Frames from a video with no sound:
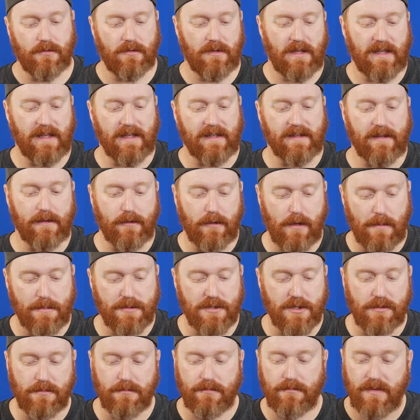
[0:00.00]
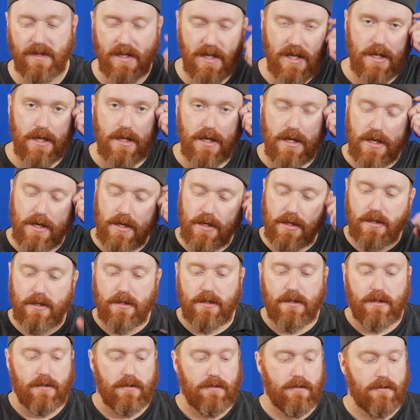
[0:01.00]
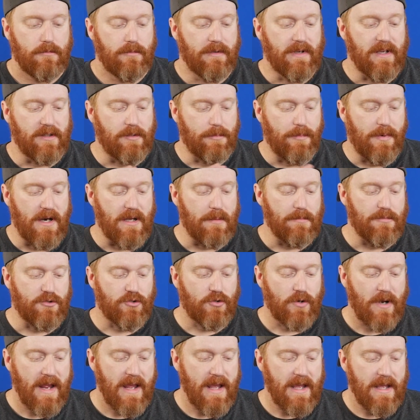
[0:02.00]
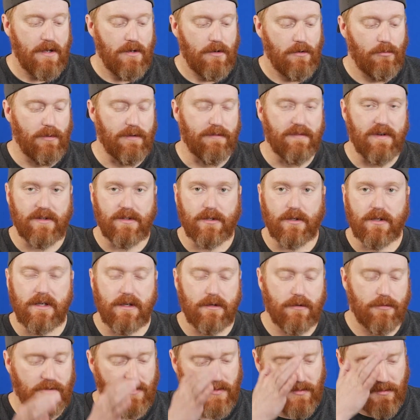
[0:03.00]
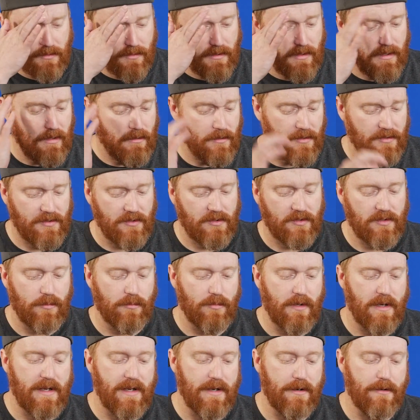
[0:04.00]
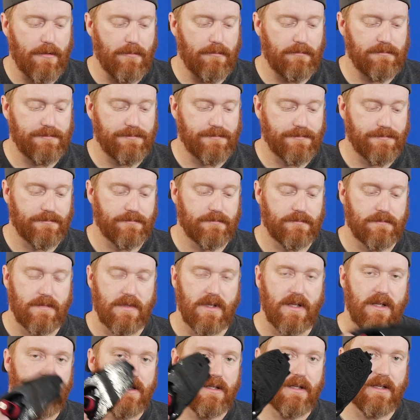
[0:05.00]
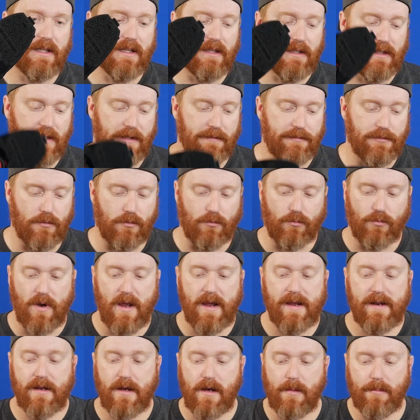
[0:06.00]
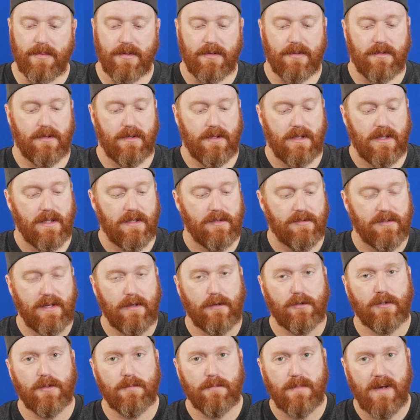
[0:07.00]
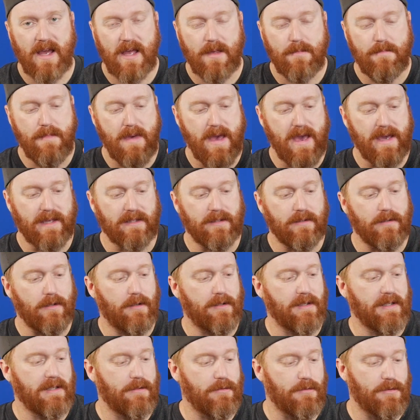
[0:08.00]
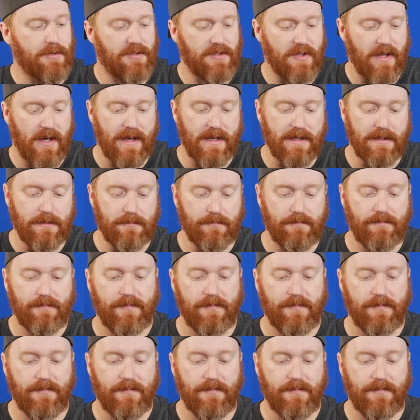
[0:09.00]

I like that option. We got the bottom tray. We've got the gear, the gear system right here. It lifts right up. It's held in by a magnet on either side.